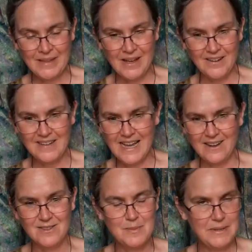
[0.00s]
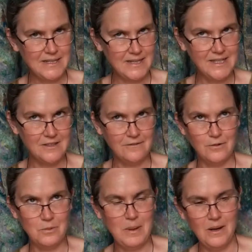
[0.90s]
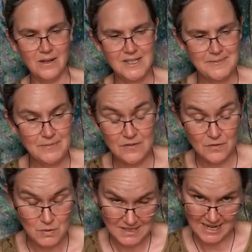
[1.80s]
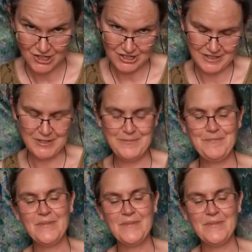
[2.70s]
Okay, I'll split it into the four parts, the four sections.